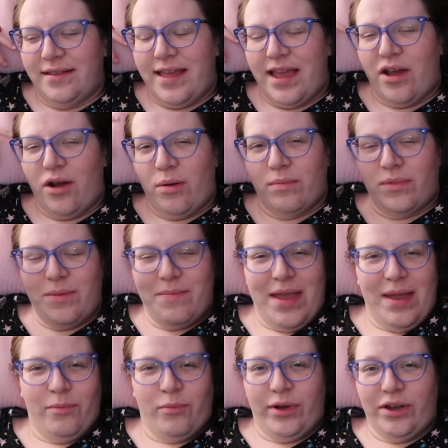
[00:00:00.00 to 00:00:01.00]
They are the
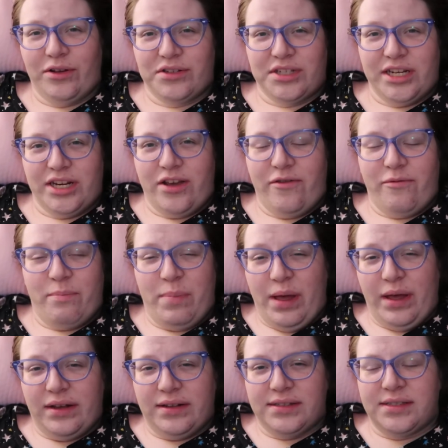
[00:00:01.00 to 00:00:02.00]
main bringers in of
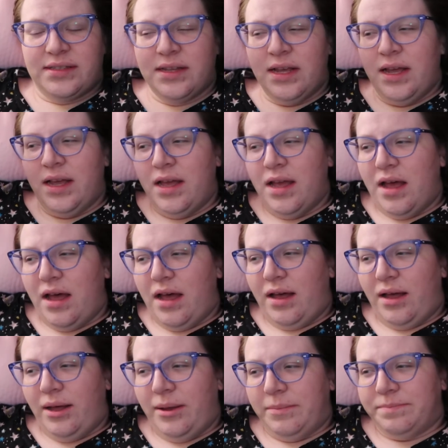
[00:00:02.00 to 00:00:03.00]
bugs,
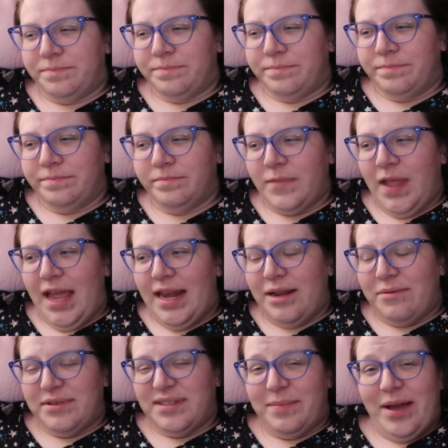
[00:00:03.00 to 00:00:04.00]
and
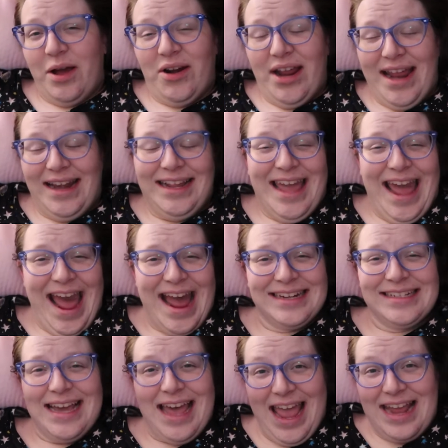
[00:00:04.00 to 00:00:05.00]
it was about at
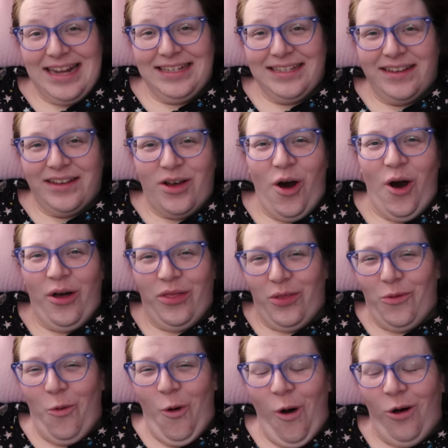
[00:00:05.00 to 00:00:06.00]
cat height
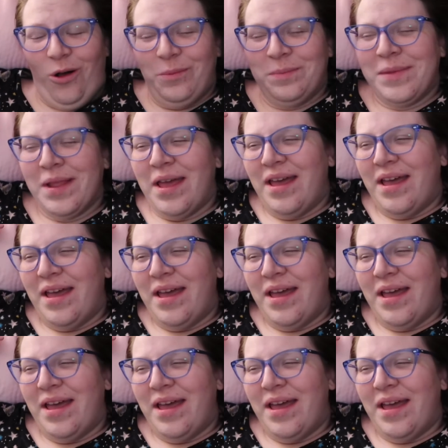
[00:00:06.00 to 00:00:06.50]
on the wall.